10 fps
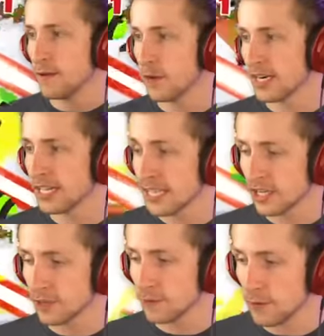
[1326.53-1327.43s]
We're going to click
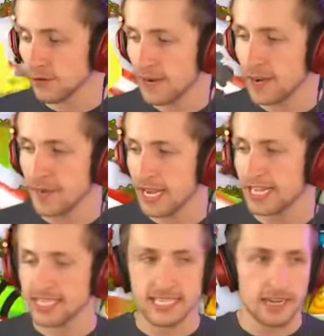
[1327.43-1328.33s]
on the fortified
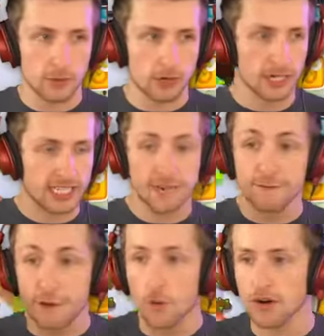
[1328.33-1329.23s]
BAD, and we're going to send
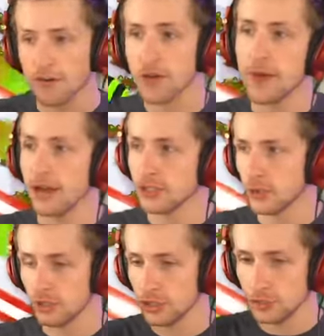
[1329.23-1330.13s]
four of them out. So
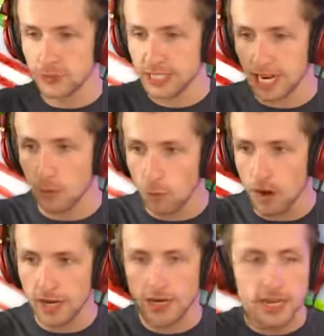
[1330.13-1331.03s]
let's just send
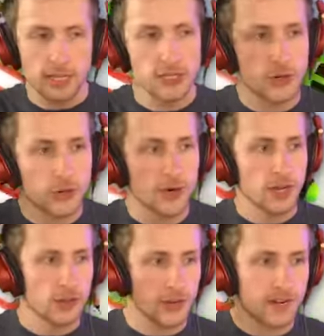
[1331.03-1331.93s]
one, two,
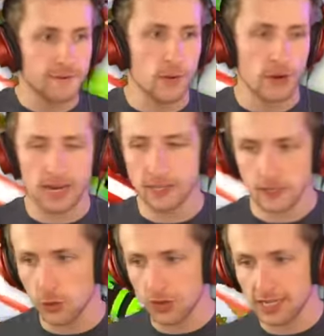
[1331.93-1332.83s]
three, four. And
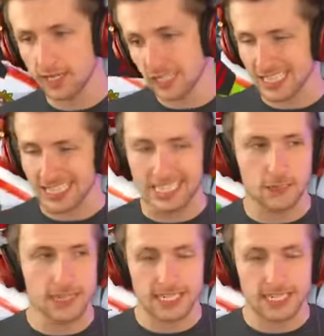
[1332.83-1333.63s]
so oh, within okay, just a little okay. bit